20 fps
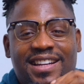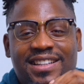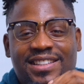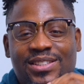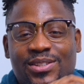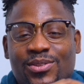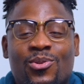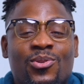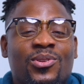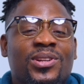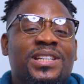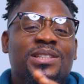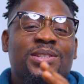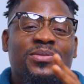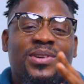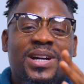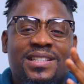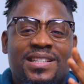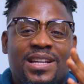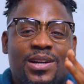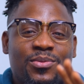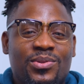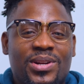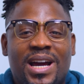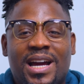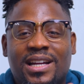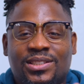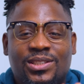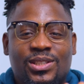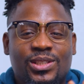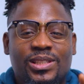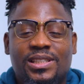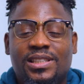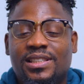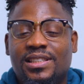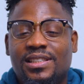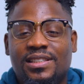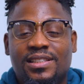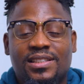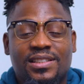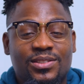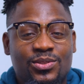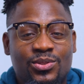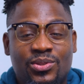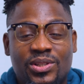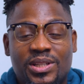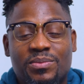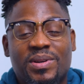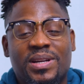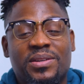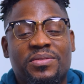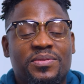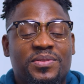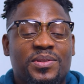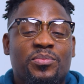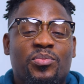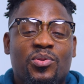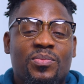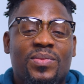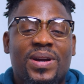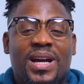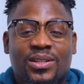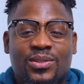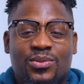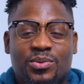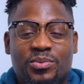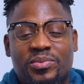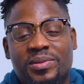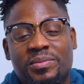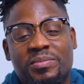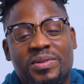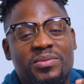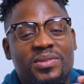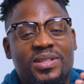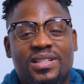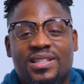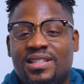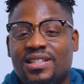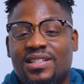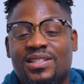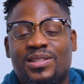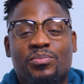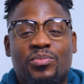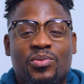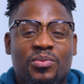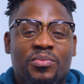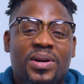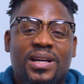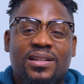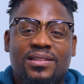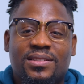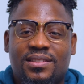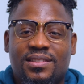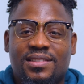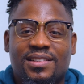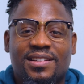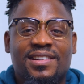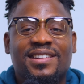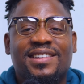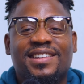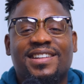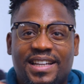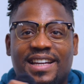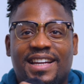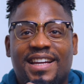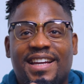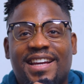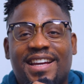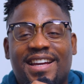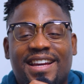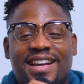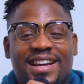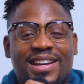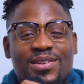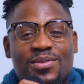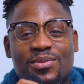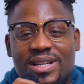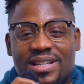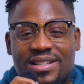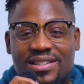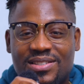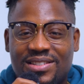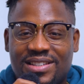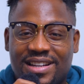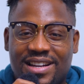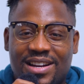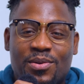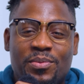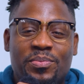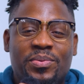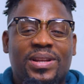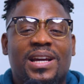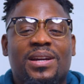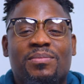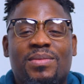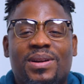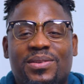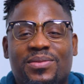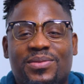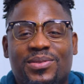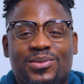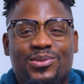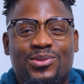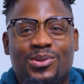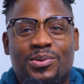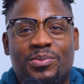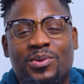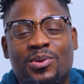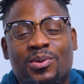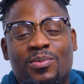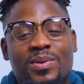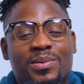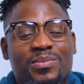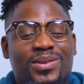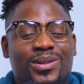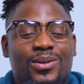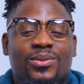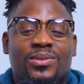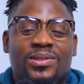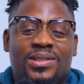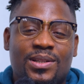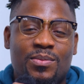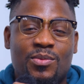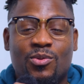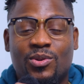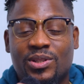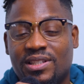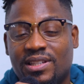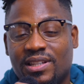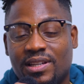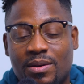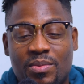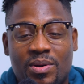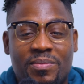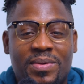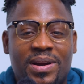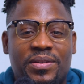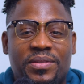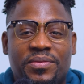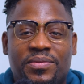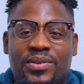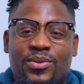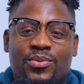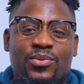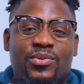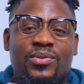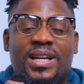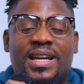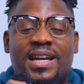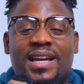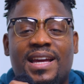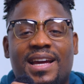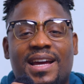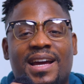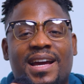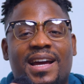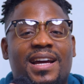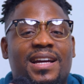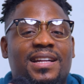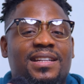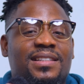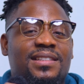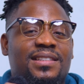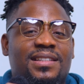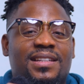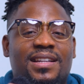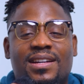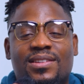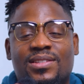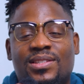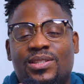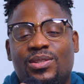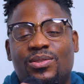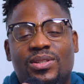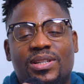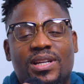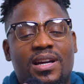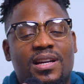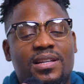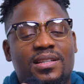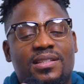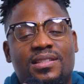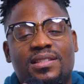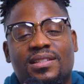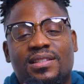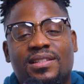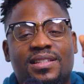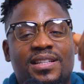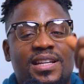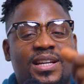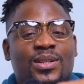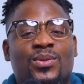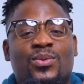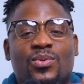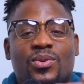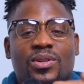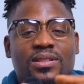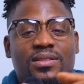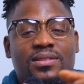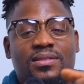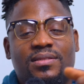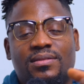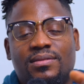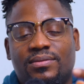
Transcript: The only device I would actually trade my fifteen Pro Max would be maybe the sixteen Pro Max. Anyways, I hope you like my review. Drop a comment below. Tell me what you think about my review. And I'll see you guys in the next one.